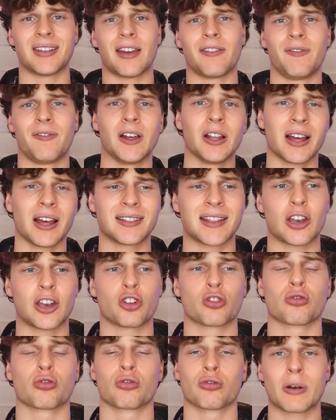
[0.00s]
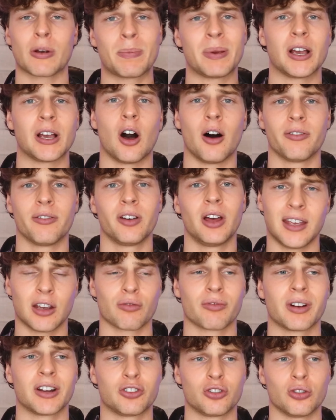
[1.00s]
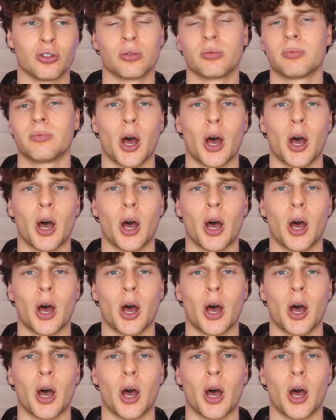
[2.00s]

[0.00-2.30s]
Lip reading: they feel like they're just ripping off the original